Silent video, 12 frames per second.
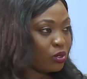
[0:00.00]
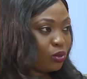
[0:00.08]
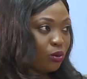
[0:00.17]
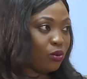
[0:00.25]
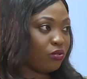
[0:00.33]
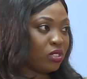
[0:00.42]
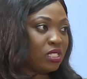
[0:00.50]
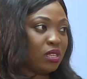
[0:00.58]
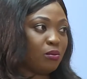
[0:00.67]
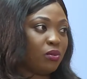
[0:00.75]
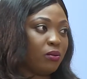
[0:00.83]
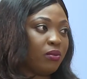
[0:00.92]

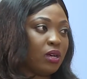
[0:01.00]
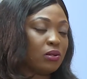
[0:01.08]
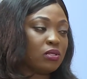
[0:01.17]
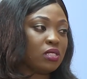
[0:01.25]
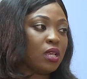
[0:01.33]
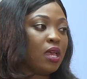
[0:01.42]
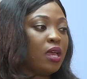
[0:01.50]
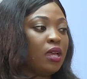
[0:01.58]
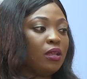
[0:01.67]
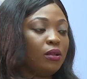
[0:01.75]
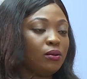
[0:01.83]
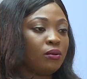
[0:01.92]
overstep your bounds.
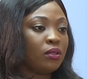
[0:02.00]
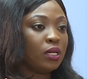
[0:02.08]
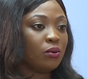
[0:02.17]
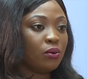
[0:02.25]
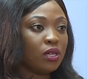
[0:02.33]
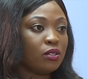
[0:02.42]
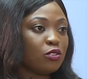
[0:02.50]
They're well